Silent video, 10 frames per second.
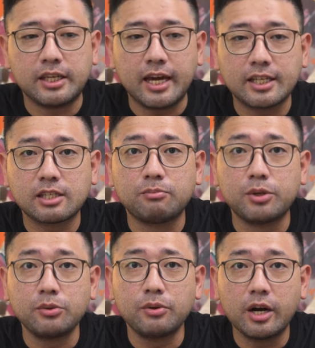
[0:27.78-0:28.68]
guest
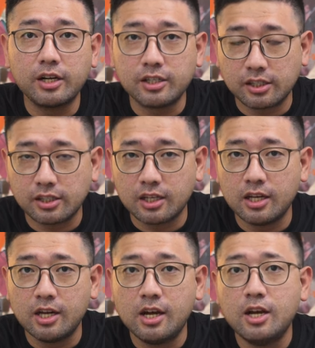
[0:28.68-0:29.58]
brewers.
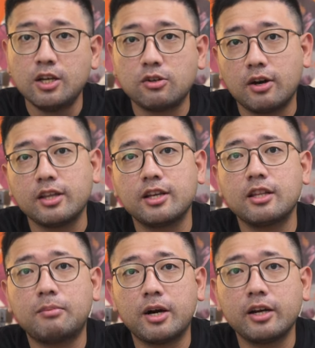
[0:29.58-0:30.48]
So I did
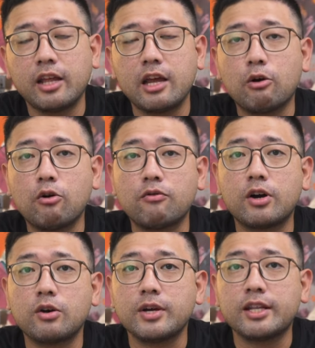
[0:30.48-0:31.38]
a bar
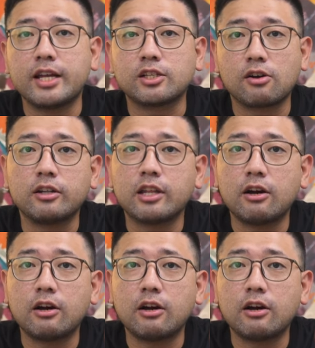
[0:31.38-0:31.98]
takeover with Escolta